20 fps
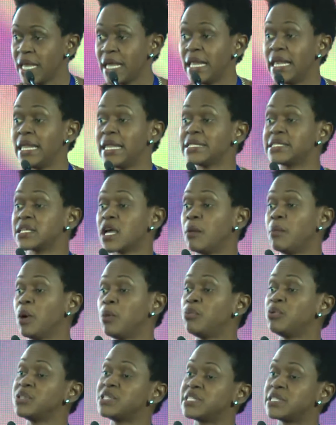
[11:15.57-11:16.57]
Let's come
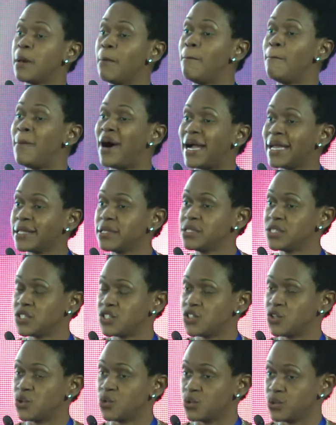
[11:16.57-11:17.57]
up with some
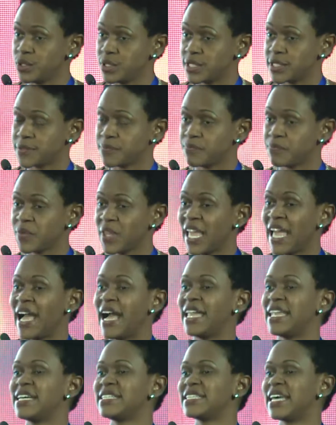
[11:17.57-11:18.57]
milestones.
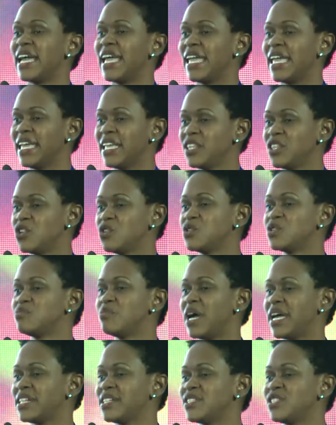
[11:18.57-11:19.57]
And as I hit those
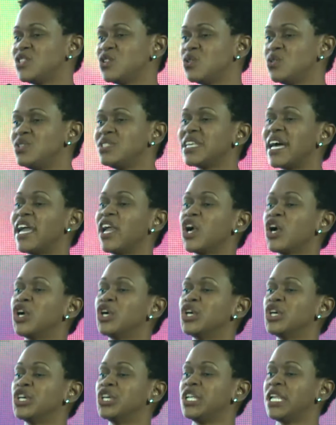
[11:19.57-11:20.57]
milestones, I
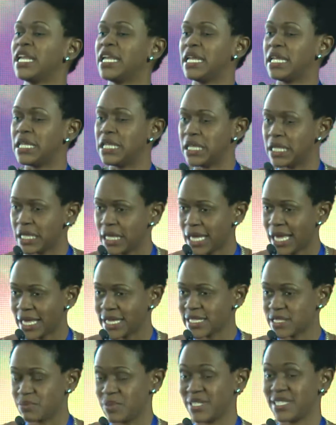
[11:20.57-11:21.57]
earn in
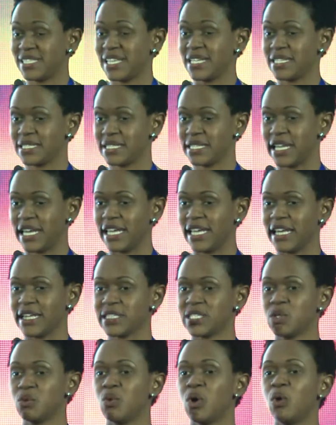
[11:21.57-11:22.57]
X% till I
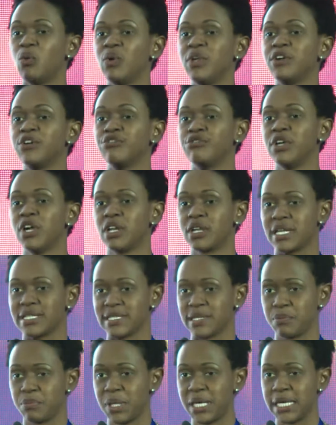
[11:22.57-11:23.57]
get to what we agree on as
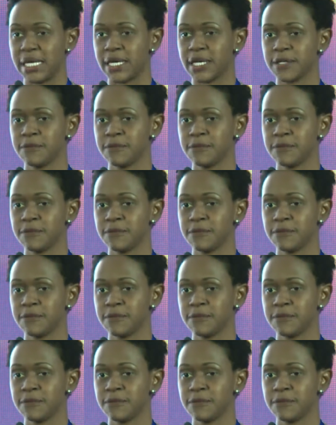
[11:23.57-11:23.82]
the peak.